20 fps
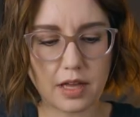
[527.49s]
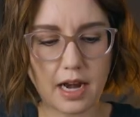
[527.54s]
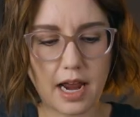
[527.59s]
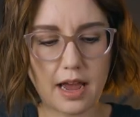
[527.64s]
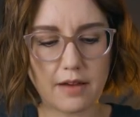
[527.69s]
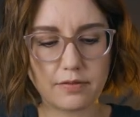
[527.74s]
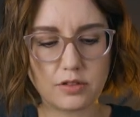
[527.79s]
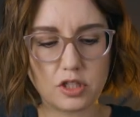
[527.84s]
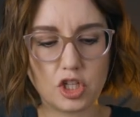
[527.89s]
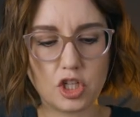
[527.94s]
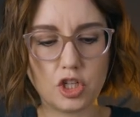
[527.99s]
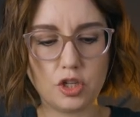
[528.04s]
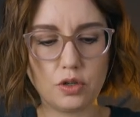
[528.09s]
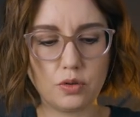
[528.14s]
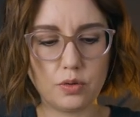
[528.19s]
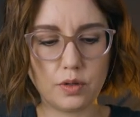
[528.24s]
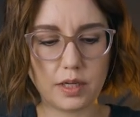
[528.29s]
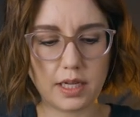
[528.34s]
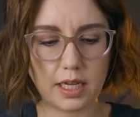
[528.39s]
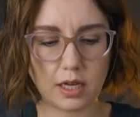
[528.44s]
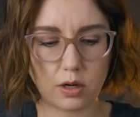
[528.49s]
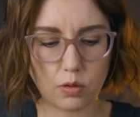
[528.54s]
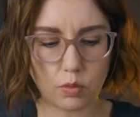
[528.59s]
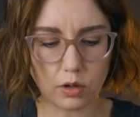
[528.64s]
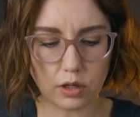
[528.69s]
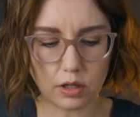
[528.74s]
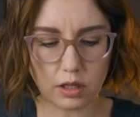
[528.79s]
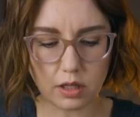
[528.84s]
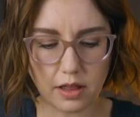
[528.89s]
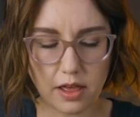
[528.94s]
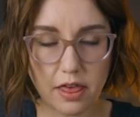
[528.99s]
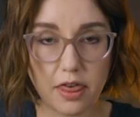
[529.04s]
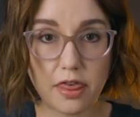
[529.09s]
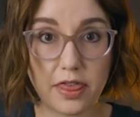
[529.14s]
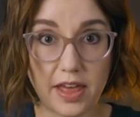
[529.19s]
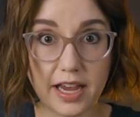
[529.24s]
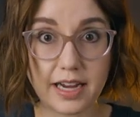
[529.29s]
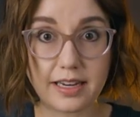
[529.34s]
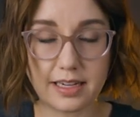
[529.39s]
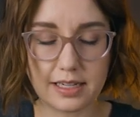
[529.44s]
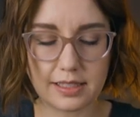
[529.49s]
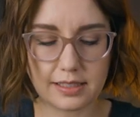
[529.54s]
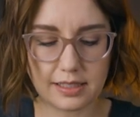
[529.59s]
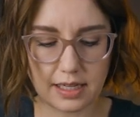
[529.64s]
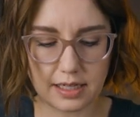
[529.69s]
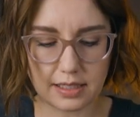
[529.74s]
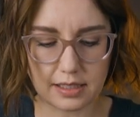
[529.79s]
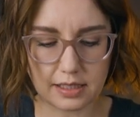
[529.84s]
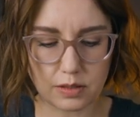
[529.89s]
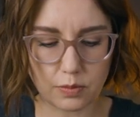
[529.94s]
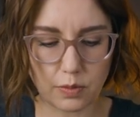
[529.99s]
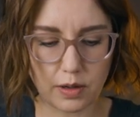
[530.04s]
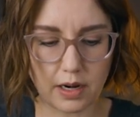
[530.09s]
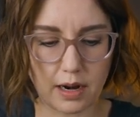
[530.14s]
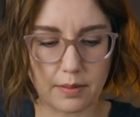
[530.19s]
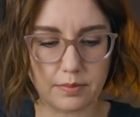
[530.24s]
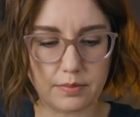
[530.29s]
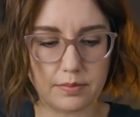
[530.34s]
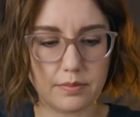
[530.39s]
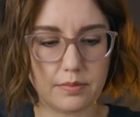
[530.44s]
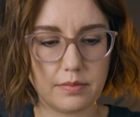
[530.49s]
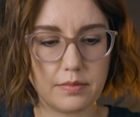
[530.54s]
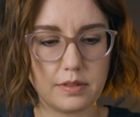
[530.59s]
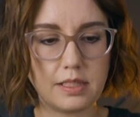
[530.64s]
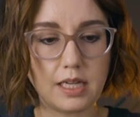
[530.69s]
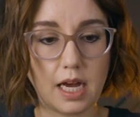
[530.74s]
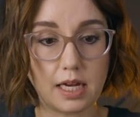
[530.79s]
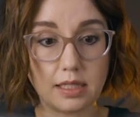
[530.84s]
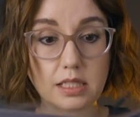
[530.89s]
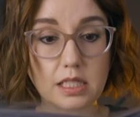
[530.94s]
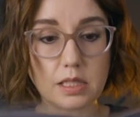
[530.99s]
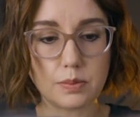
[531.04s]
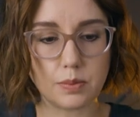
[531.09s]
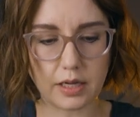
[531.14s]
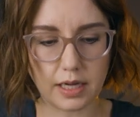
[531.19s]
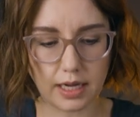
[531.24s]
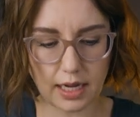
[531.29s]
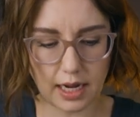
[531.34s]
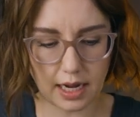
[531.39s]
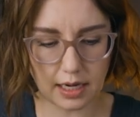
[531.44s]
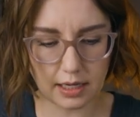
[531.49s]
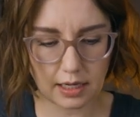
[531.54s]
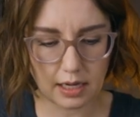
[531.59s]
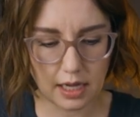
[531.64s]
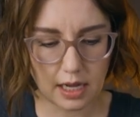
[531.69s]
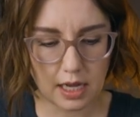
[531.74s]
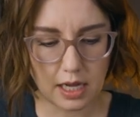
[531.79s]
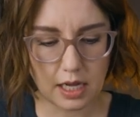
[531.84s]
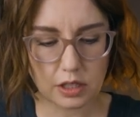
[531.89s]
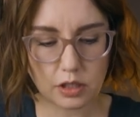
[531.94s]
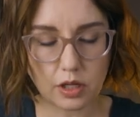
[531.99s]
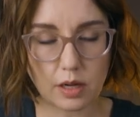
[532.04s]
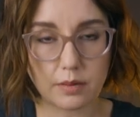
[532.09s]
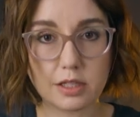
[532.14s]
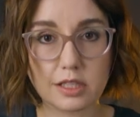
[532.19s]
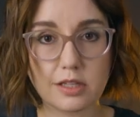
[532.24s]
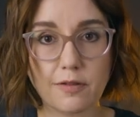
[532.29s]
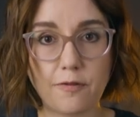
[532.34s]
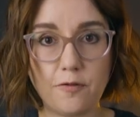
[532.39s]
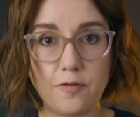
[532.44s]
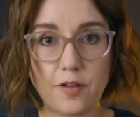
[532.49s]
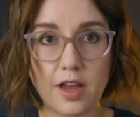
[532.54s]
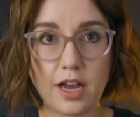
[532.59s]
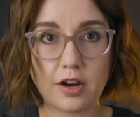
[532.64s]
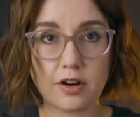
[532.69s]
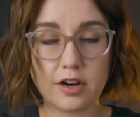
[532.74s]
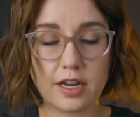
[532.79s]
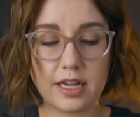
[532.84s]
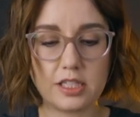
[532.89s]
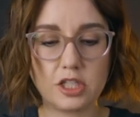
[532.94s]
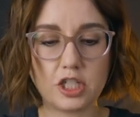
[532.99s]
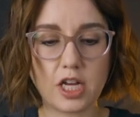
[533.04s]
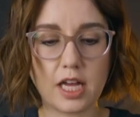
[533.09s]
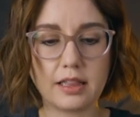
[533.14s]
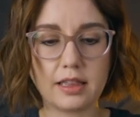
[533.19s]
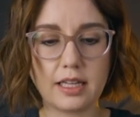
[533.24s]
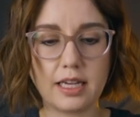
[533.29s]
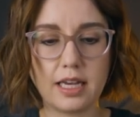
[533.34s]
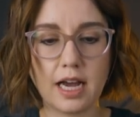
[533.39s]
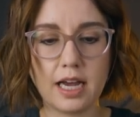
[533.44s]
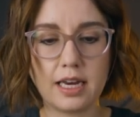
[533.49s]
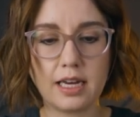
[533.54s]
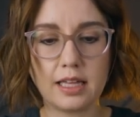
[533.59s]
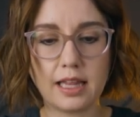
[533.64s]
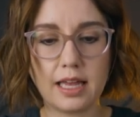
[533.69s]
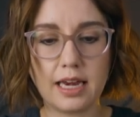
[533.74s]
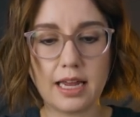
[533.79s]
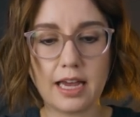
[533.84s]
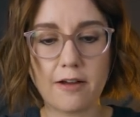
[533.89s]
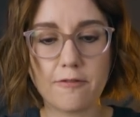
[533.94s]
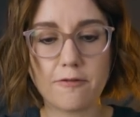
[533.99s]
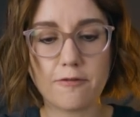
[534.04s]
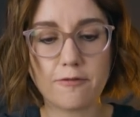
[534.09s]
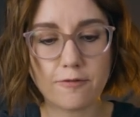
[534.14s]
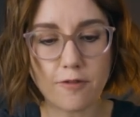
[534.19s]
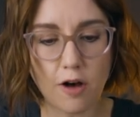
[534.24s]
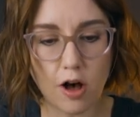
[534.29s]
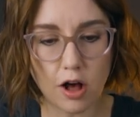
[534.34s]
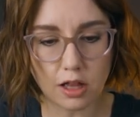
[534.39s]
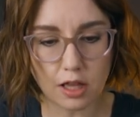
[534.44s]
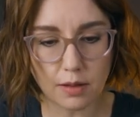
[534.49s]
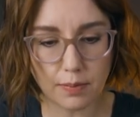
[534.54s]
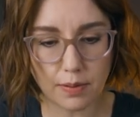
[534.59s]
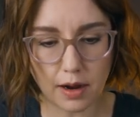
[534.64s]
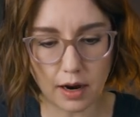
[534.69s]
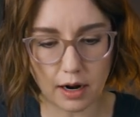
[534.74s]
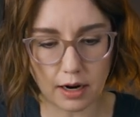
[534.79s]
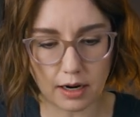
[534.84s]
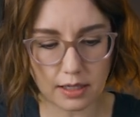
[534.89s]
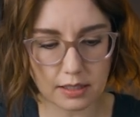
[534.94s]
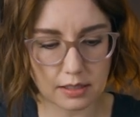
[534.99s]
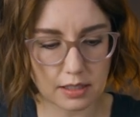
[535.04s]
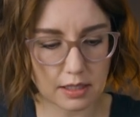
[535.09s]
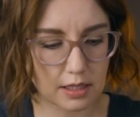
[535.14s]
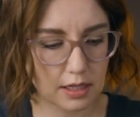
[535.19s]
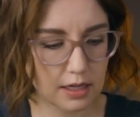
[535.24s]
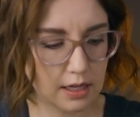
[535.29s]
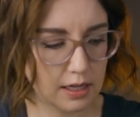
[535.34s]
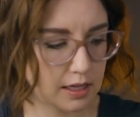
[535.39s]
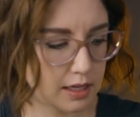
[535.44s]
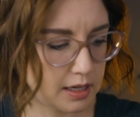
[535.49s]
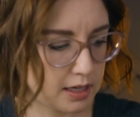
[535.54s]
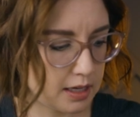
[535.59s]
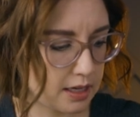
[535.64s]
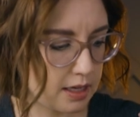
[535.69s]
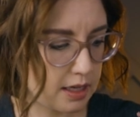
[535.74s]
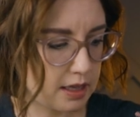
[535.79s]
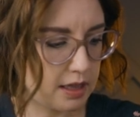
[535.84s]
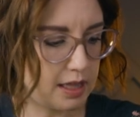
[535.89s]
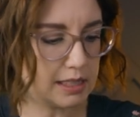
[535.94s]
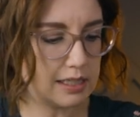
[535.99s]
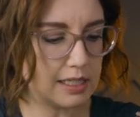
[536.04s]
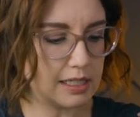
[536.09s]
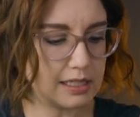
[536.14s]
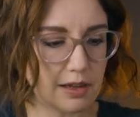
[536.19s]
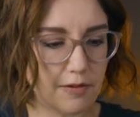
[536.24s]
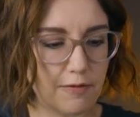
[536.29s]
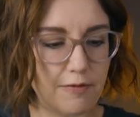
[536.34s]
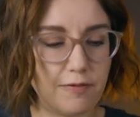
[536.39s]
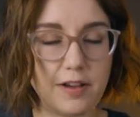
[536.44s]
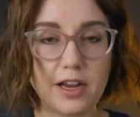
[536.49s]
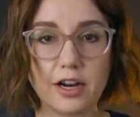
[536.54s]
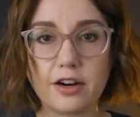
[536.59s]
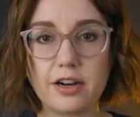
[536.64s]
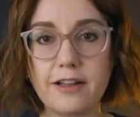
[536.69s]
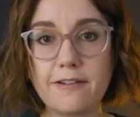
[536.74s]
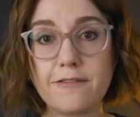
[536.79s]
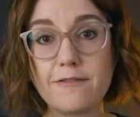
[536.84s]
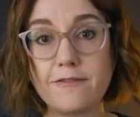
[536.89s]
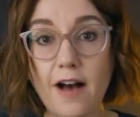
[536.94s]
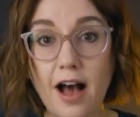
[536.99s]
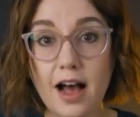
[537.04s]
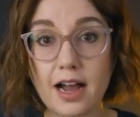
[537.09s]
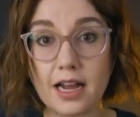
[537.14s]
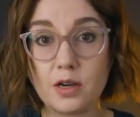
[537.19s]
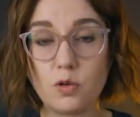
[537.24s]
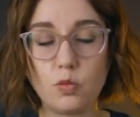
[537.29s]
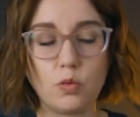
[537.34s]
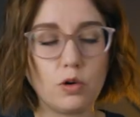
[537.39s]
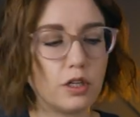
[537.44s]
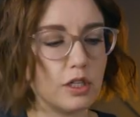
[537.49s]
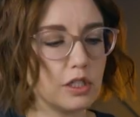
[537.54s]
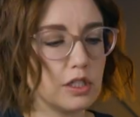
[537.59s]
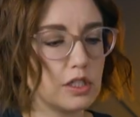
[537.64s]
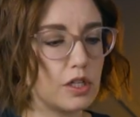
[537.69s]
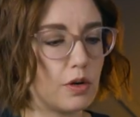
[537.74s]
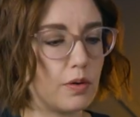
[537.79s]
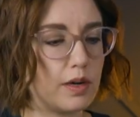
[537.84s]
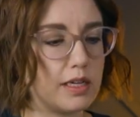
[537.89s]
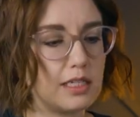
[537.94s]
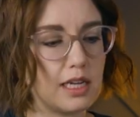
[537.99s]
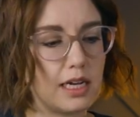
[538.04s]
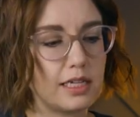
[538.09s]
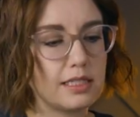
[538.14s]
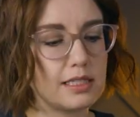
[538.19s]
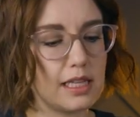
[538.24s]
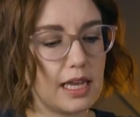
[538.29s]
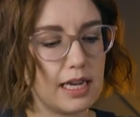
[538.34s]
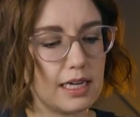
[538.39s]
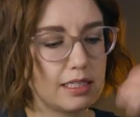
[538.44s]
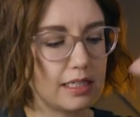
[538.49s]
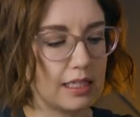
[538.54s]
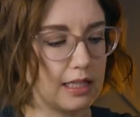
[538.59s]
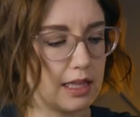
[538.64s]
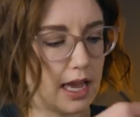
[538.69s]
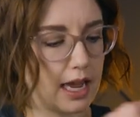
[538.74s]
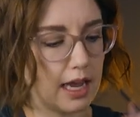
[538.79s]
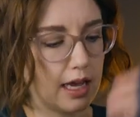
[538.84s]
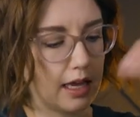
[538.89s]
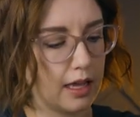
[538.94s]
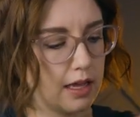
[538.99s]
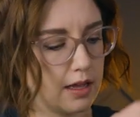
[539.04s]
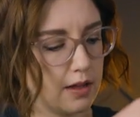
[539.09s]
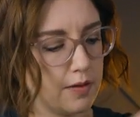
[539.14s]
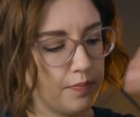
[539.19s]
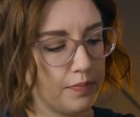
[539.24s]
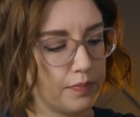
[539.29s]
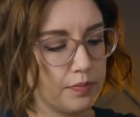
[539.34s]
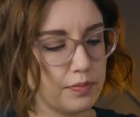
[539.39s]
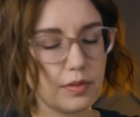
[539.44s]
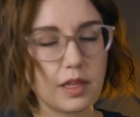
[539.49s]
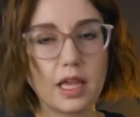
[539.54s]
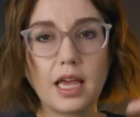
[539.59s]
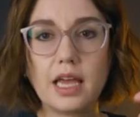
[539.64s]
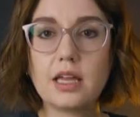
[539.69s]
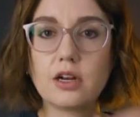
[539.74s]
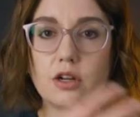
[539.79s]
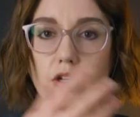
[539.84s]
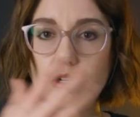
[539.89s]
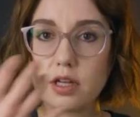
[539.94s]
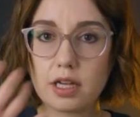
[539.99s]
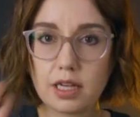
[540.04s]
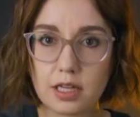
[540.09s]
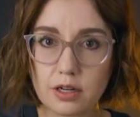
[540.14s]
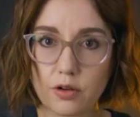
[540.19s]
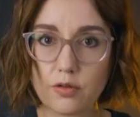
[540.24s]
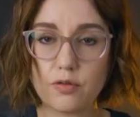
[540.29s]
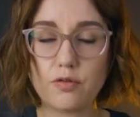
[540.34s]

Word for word: that I have two equal thicknesses when I'm done splitting it. So I'm just very gently kind of letting it fall apart. This is a very fine wool, so it does like to like it'll, it'll